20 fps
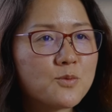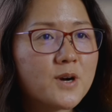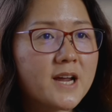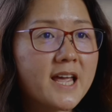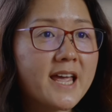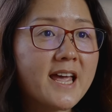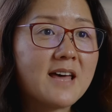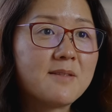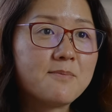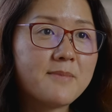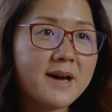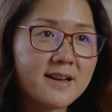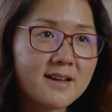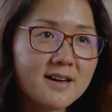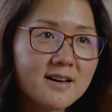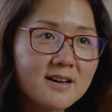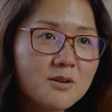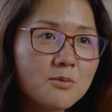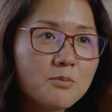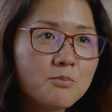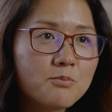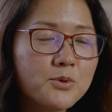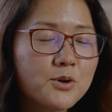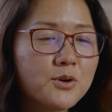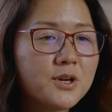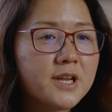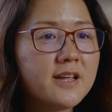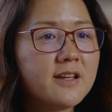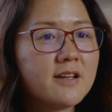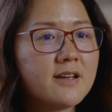working at Meta,
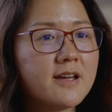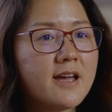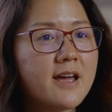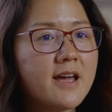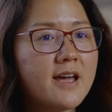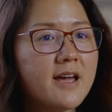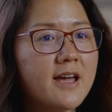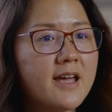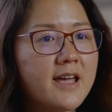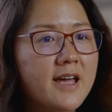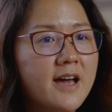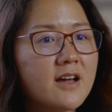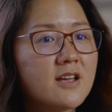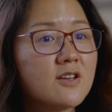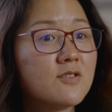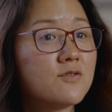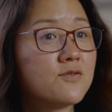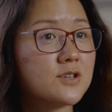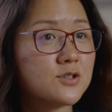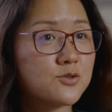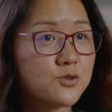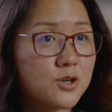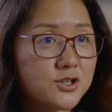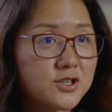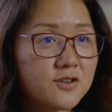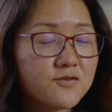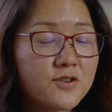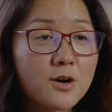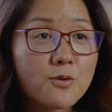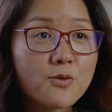building AI
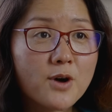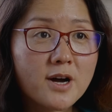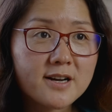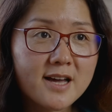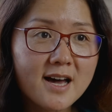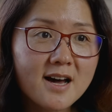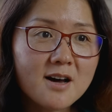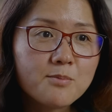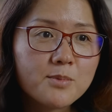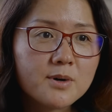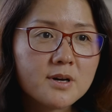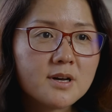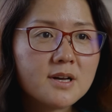infrastructure from ground up.